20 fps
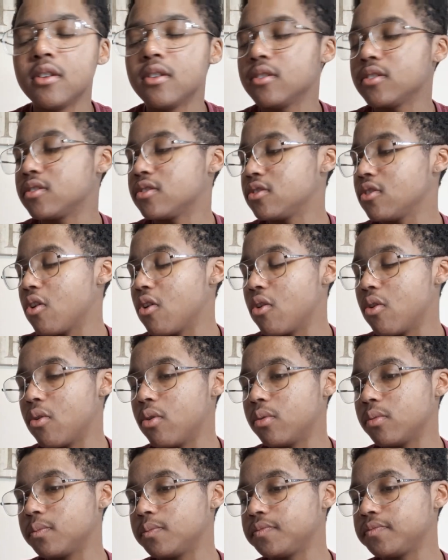
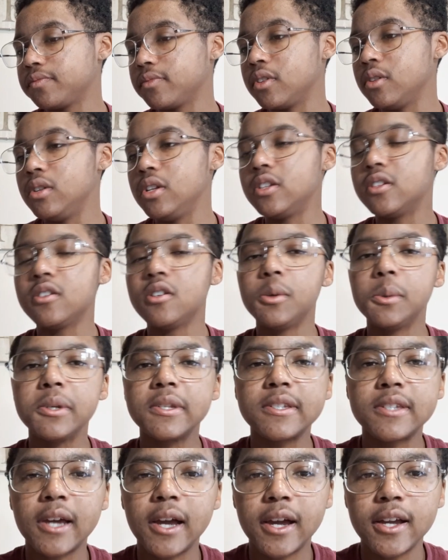So you need to know what
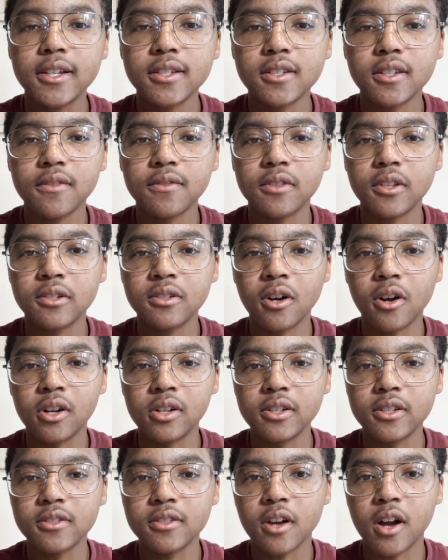size the
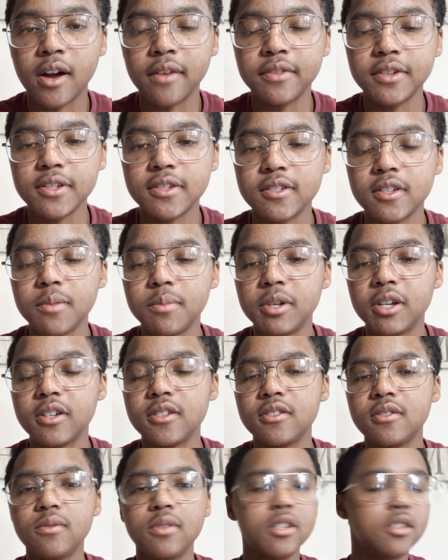doll is, obviously,
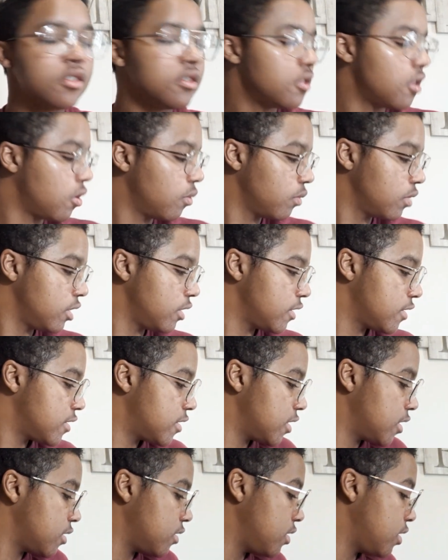because you need to know
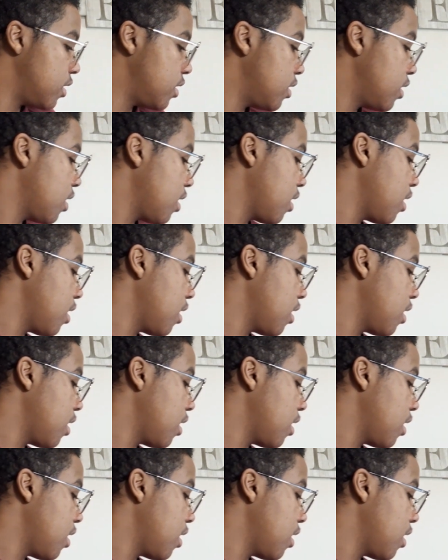realistically